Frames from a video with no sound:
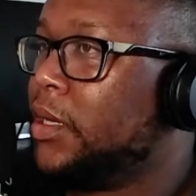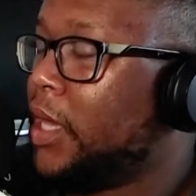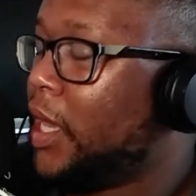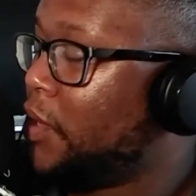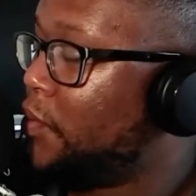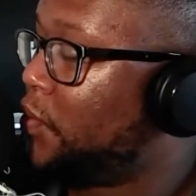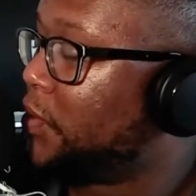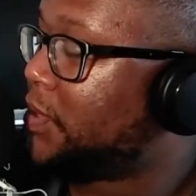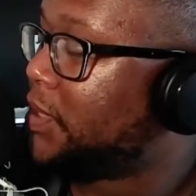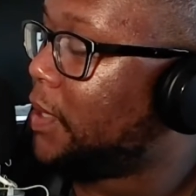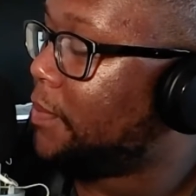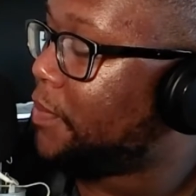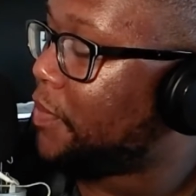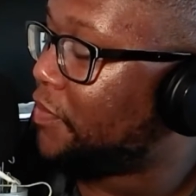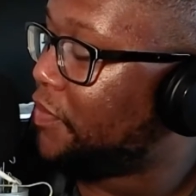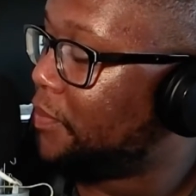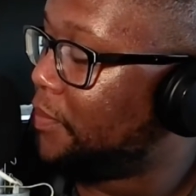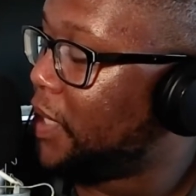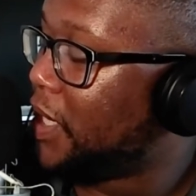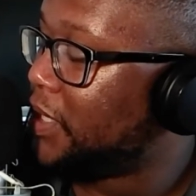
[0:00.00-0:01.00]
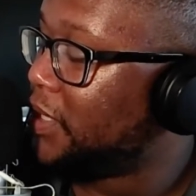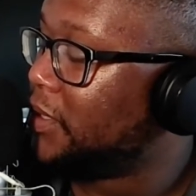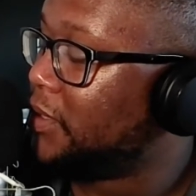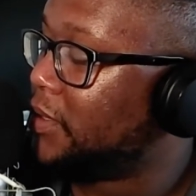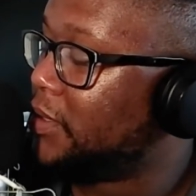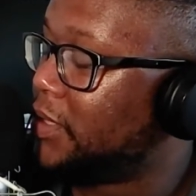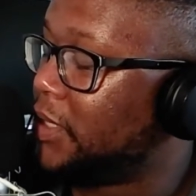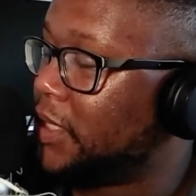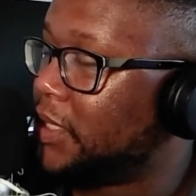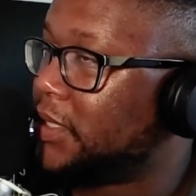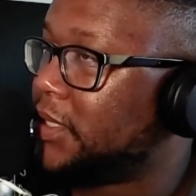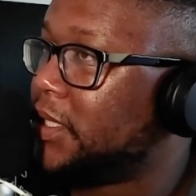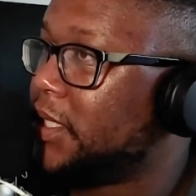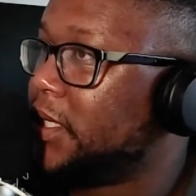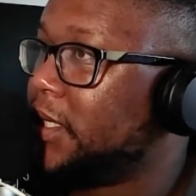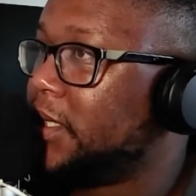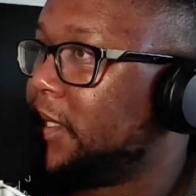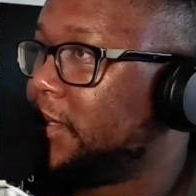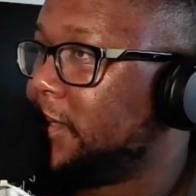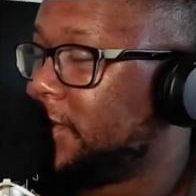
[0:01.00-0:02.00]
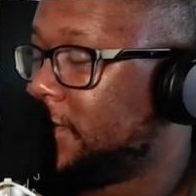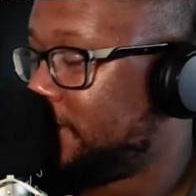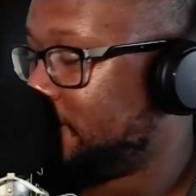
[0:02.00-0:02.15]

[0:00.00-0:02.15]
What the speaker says: Hey, what's up, everybody? This is